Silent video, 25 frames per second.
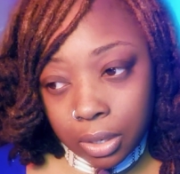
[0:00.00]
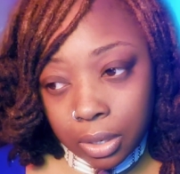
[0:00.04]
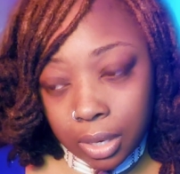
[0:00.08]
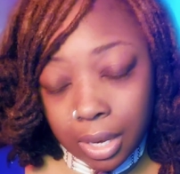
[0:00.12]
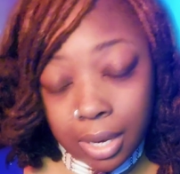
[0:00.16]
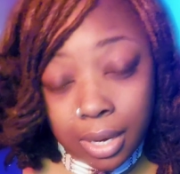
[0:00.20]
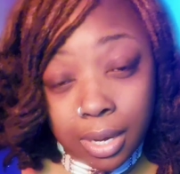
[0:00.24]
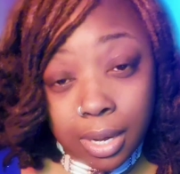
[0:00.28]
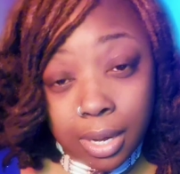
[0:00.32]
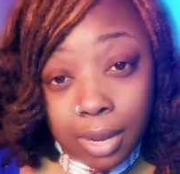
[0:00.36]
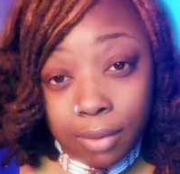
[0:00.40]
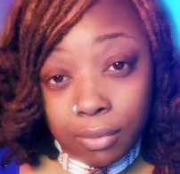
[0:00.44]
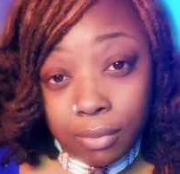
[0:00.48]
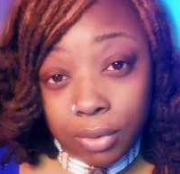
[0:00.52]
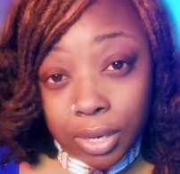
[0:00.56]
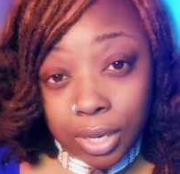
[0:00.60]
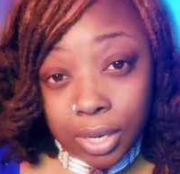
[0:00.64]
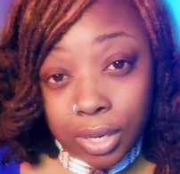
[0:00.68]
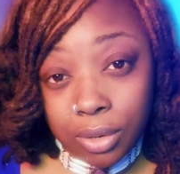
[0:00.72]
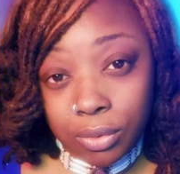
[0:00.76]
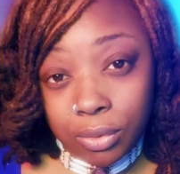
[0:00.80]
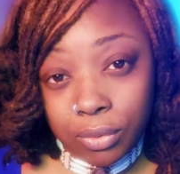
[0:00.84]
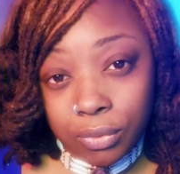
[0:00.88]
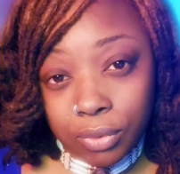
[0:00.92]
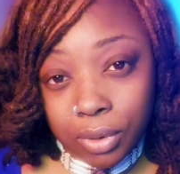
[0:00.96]
and never
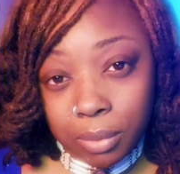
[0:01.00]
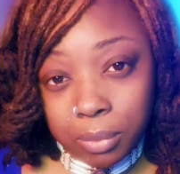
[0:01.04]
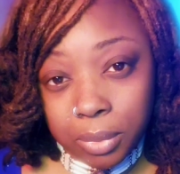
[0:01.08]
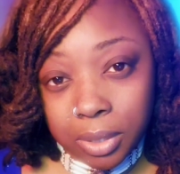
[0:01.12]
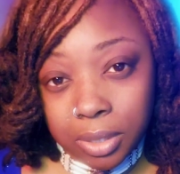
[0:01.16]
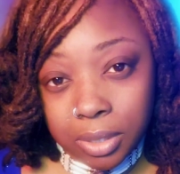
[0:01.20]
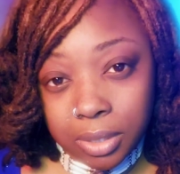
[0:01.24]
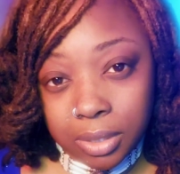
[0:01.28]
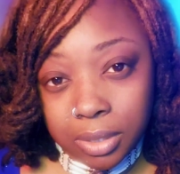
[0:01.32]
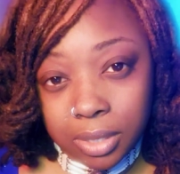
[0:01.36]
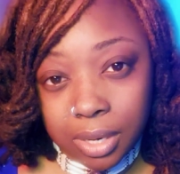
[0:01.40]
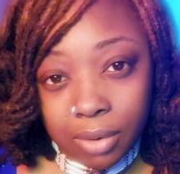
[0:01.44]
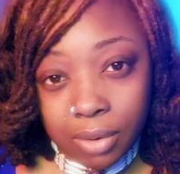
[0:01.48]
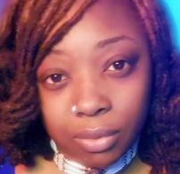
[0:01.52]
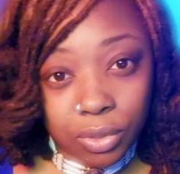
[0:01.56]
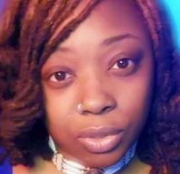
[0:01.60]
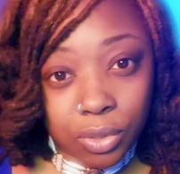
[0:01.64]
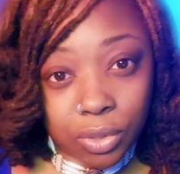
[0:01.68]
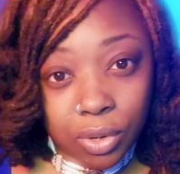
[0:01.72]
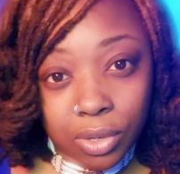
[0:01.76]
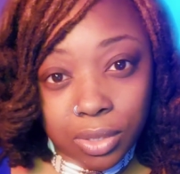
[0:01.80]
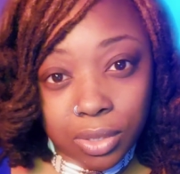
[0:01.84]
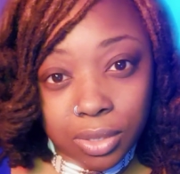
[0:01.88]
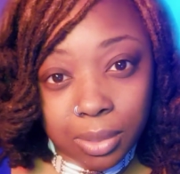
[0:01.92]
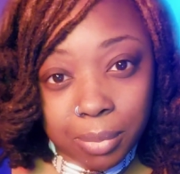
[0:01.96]
healed from it, never
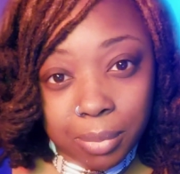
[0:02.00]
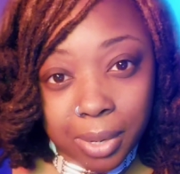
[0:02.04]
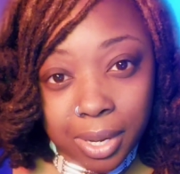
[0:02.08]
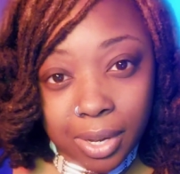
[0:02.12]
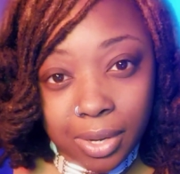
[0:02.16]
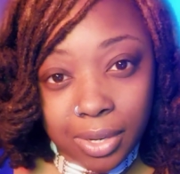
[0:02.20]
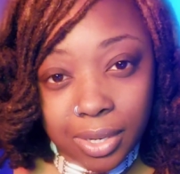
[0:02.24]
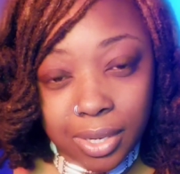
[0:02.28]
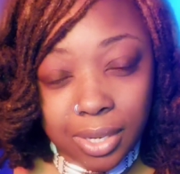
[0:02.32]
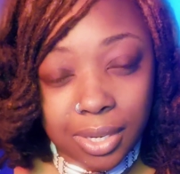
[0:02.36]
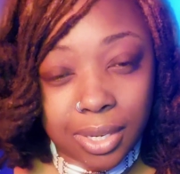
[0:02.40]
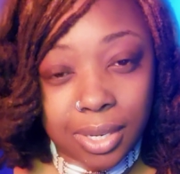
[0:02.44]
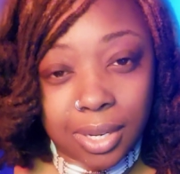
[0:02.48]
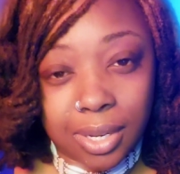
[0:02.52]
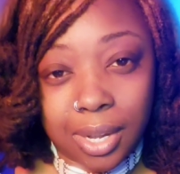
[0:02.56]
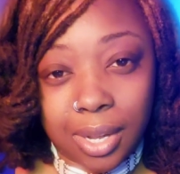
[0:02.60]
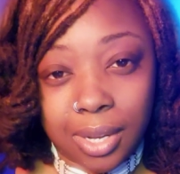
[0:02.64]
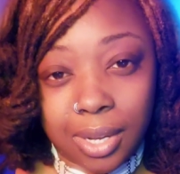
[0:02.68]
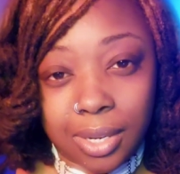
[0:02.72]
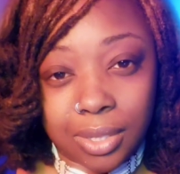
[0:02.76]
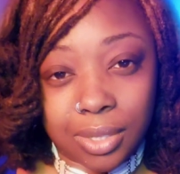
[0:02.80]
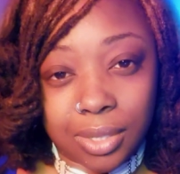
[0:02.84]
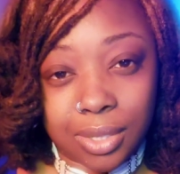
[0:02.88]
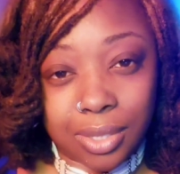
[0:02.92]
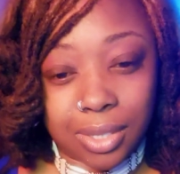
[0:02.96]
talked about it, it
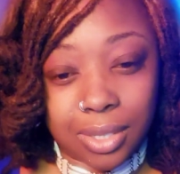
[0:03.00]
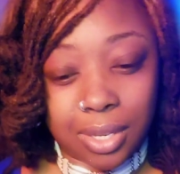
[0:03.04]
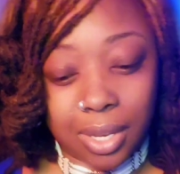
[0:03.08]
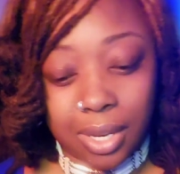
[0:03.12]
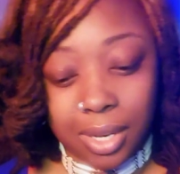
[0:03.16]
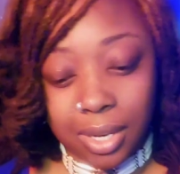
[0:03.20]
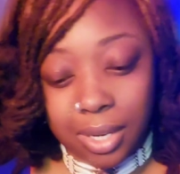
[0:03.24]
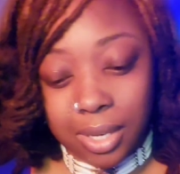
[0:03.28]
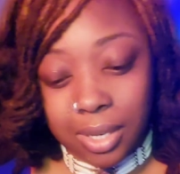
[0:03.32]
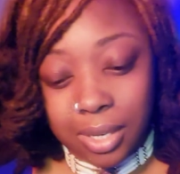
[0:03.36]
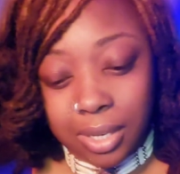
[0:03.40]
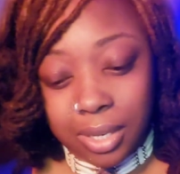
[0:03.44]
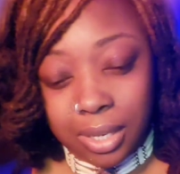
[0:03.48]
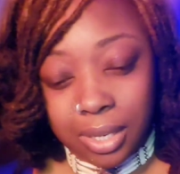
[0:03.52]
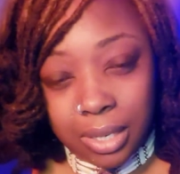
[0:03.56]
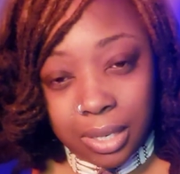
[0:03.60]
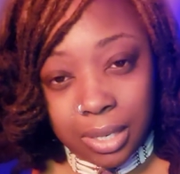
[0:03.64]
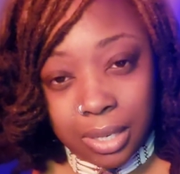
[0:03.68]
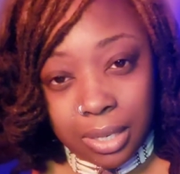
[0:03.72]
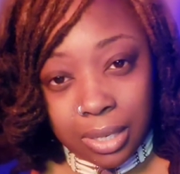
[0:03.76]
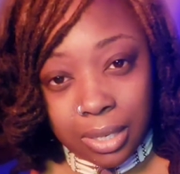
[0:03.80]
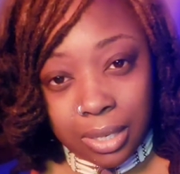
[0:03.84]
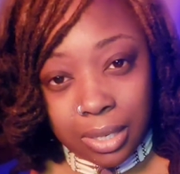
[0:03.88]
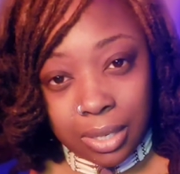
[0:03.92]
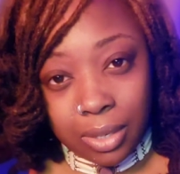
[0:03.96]
kind of just like
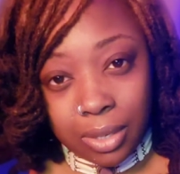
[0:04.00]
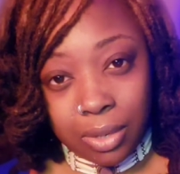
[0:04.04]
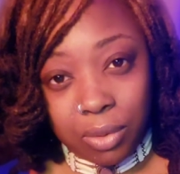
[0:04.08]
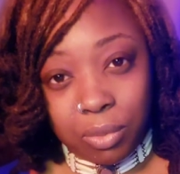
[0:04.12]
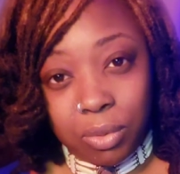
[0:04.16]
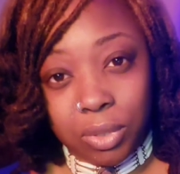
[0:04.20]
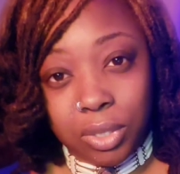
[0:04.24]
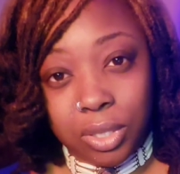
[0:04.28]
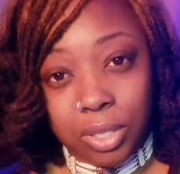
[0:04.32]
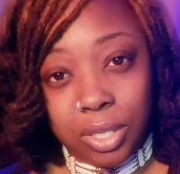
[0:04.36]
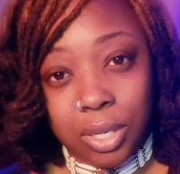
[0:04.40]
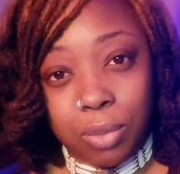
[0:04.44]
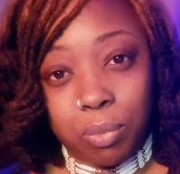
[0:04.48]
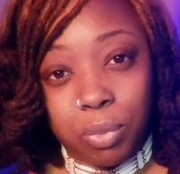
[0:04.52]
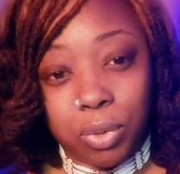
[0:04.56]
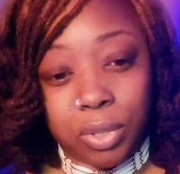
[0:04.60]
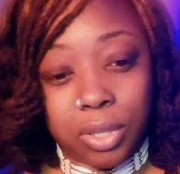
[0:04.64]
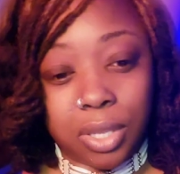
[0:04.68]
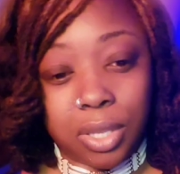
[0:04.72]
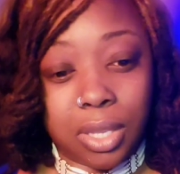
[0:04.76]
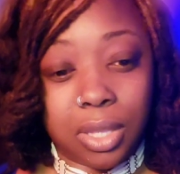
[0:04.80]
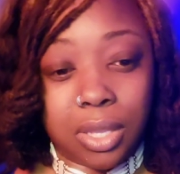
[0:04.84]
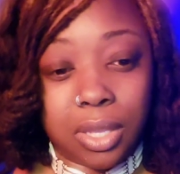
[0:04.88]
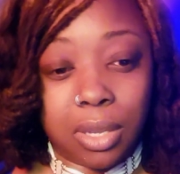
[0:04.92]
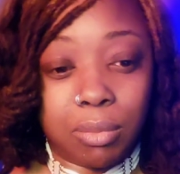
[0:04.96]
was deep
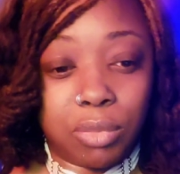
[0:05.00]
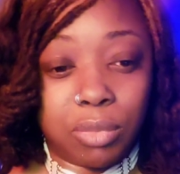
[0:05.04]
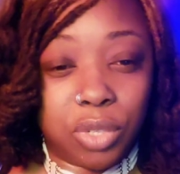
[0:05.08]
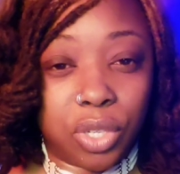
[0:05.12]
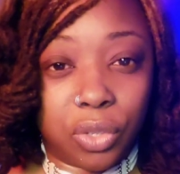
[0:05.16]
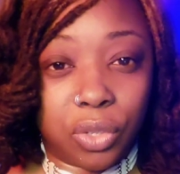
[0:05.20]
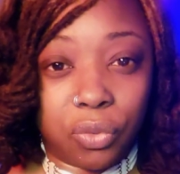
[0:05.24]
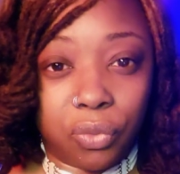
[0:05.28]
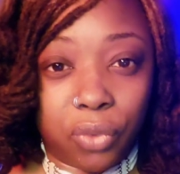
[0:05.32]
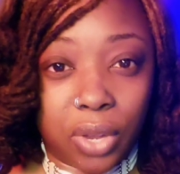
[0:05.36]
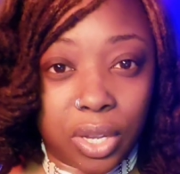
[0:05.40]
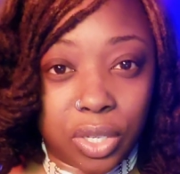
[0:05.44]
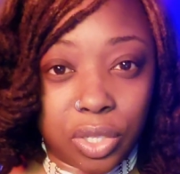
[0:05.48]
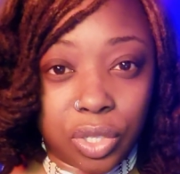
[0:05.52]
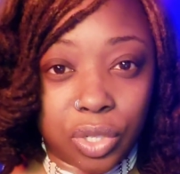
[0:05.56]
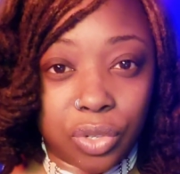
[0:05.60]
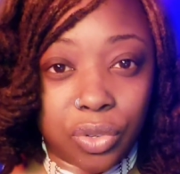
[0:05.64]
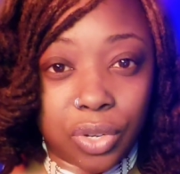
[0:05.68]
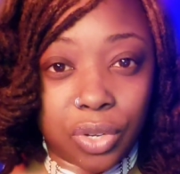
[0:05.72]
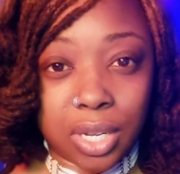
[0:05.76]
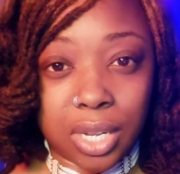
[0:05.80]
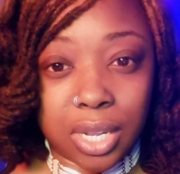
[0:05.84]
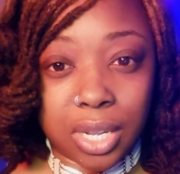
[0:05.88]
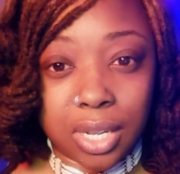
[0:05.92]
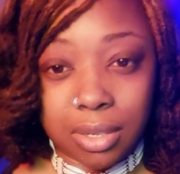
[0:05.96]
within them, just
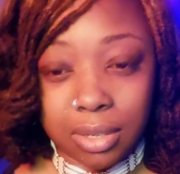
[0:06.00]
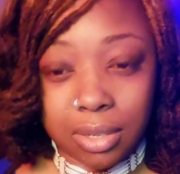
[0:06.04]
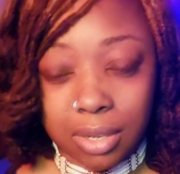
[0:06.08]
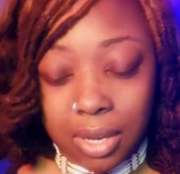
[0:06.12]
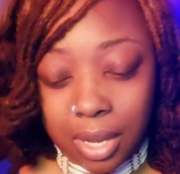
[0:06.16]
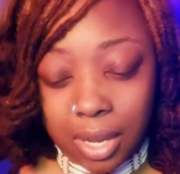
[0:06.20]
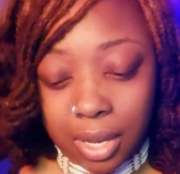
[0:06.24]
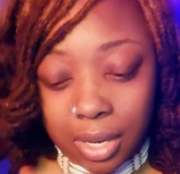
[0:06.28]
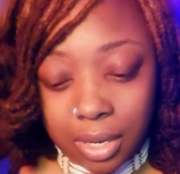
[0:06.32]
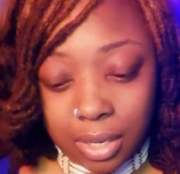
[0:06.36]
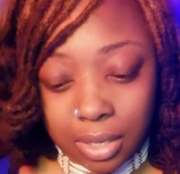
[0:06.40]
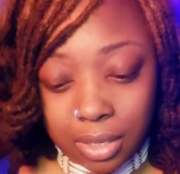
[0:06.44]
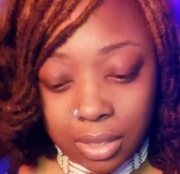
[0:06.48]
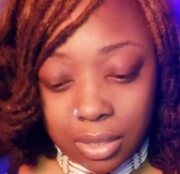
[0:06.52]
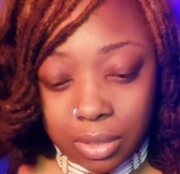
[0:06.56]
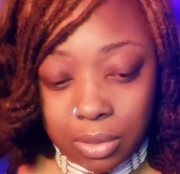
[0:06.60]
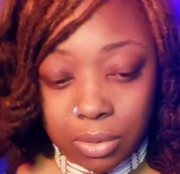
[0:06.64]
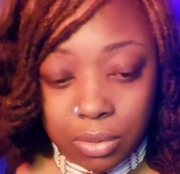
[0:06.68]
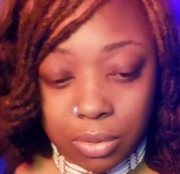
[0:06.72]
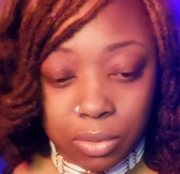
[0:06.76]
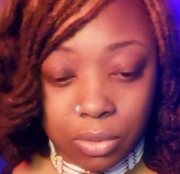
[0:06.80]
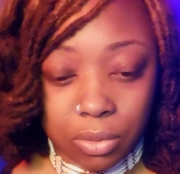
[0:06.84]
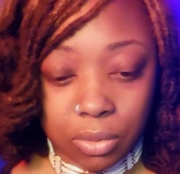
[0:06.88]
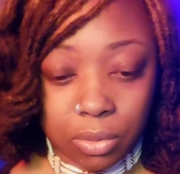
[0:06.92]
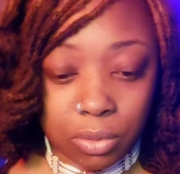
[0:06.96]
festering and
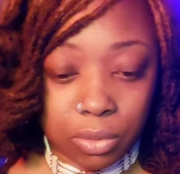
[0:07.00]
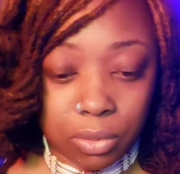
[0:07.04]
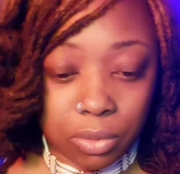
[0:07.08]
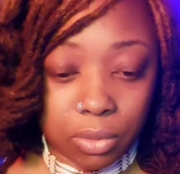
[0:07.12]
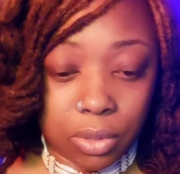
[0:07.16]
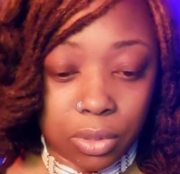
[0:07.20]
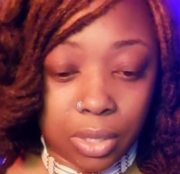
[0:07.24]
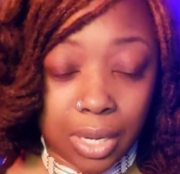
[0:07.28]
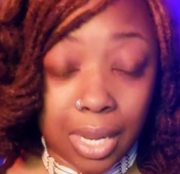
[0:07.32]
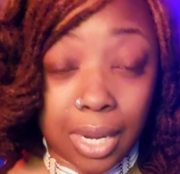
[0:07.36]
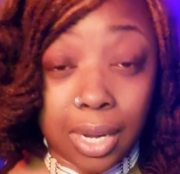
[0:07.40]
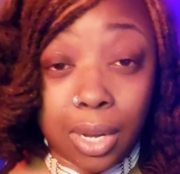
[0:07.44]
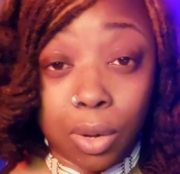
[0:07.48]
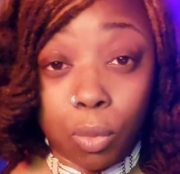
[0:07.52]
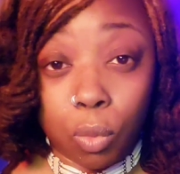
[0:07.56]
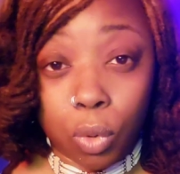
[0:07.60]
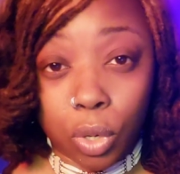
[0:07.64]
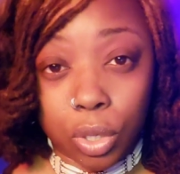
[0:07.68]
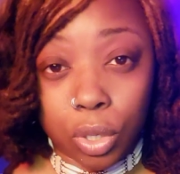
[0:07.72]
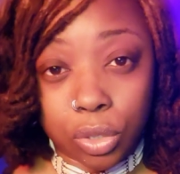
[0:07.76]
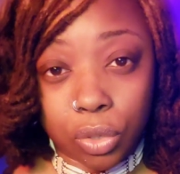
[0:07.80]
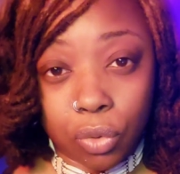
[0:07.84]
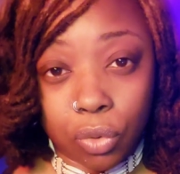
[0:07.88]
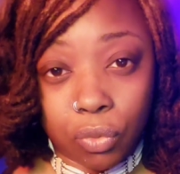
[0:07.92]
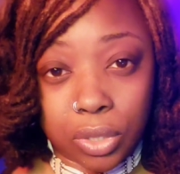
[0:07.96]
getting
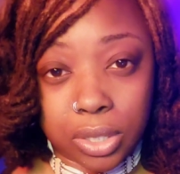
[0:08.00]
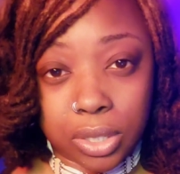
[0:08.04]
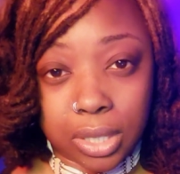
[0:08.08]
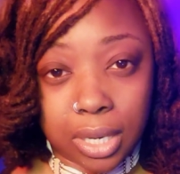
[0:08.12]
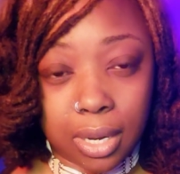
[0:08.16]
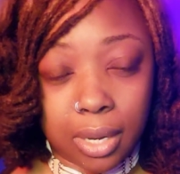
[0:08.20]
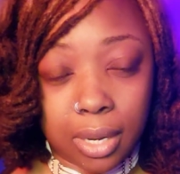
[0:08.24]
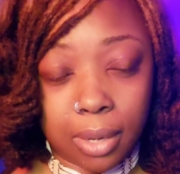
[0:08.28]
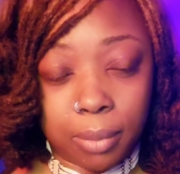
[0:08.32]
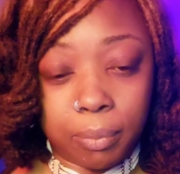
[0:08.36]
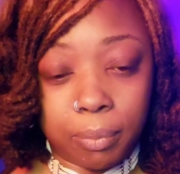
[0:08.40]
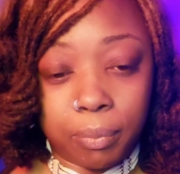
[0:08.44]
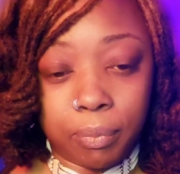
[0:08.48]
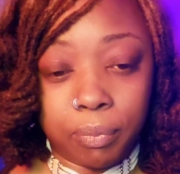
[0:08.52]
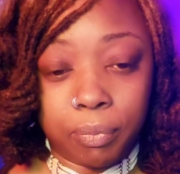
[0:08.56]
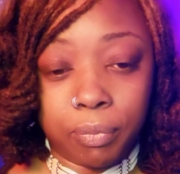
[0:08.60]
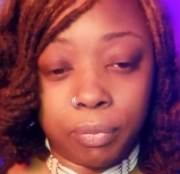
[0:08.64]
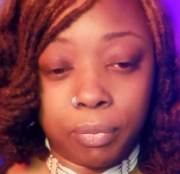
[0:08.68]
worse over time,